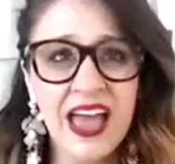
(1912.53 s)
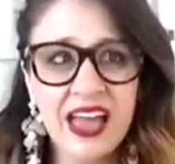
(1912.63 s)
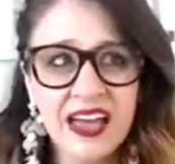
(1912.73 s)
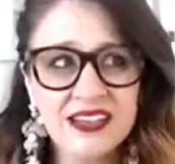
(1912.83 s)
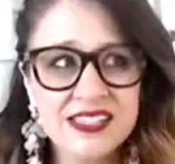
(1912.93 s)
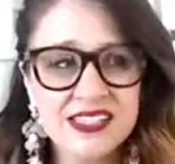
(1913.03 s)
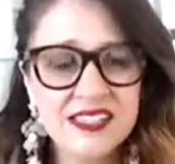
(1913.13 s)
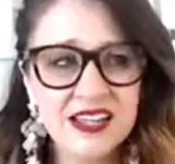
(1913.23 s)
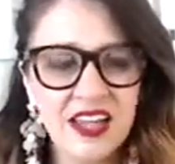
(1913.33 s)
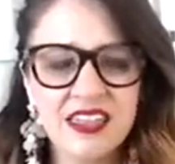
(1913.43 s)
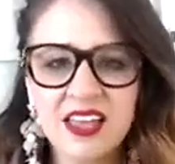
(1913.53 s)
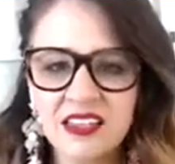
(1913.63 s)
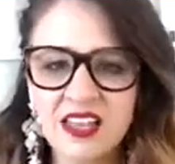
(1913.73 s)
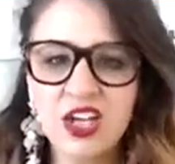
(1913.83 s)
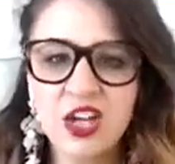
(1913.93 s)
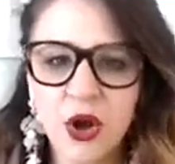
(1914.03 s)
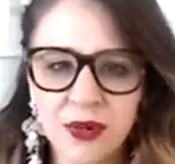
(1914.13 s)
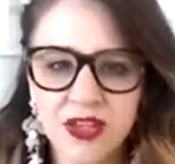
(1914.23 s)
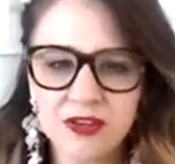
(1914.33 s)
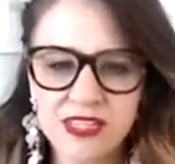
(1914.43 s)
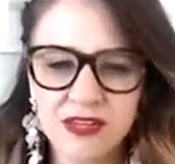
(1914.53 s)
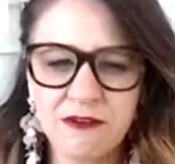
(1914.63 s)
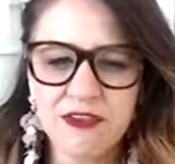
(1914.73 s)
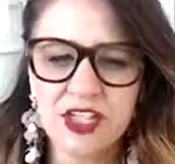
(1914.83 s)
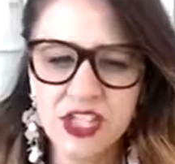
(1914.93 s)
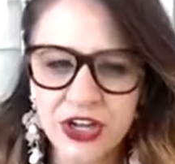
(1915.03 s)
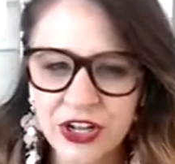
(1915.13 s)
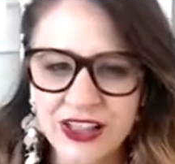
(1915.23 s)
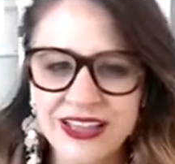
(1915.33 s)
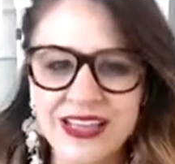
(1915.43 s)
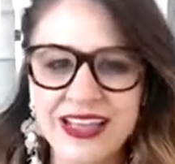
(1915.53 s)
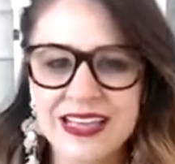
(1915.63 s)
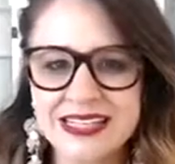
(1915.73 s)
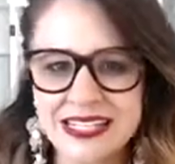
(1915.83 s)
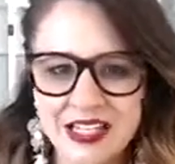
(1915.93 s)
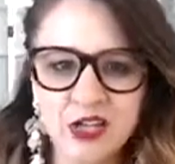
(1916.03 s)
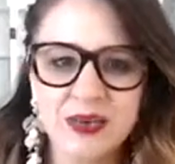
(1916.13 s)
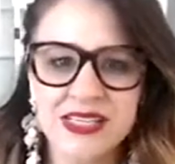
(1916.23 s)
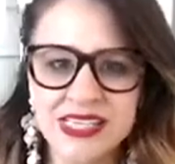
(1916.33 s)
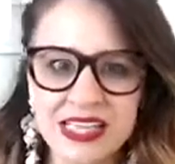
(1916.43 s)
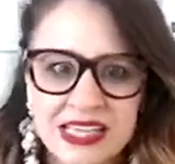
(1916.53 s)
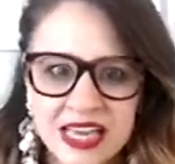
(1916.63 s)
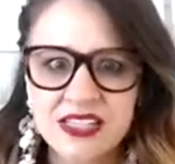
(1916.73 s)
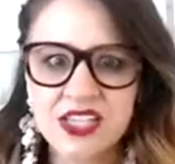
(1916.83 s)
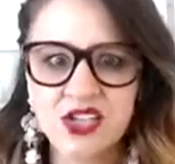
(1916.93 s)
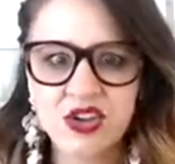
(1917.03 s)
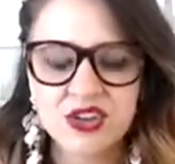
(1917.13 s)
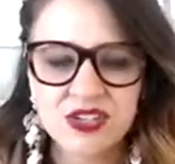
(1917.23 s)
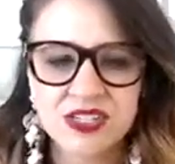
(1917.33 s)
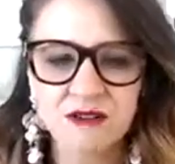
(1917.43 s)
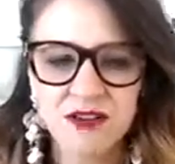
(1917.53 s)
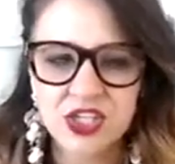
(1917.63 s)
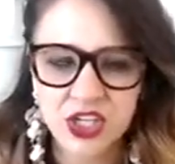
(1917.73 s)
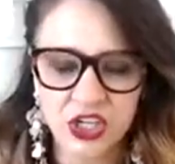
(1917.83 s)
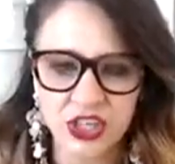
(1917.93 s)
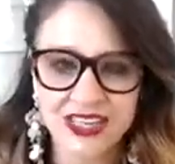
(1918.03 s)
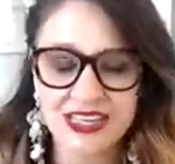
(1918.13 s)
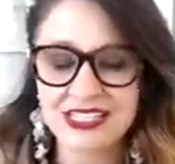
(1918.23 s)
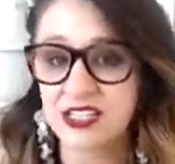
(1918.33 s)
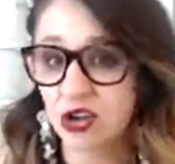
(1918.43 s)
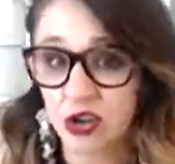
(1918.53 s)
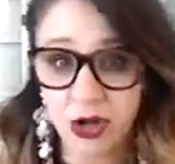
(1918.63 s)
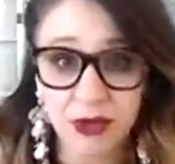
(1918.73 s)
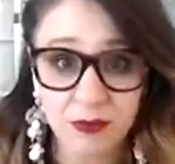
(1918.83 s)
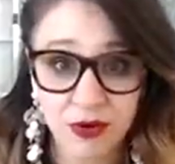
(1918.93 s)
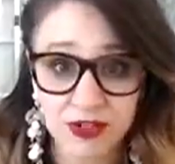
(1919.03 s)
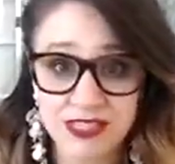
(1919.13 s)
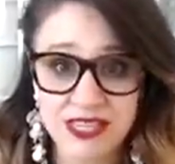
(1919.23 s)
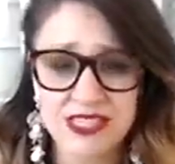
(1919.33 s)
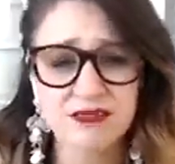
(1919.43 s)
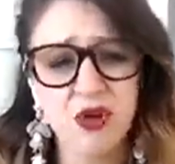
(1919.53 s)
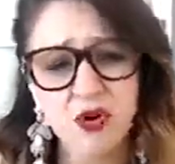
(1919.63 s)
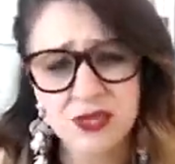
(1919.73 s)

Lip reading: And I think that knowing yourself internally and continuing to get to know yourself internally is an ongoing process. Of